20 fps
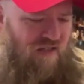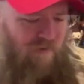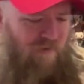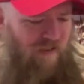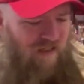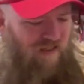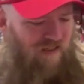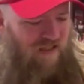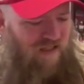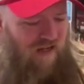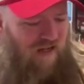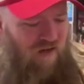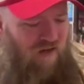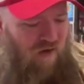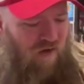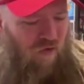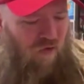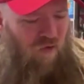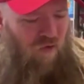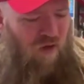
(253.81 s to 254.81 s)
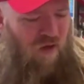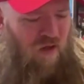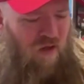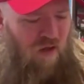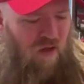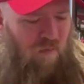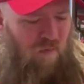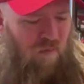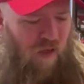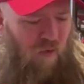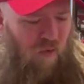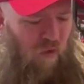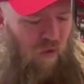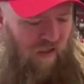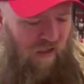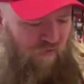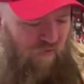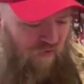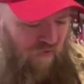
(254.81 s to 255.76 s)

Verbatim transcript: because I know my wife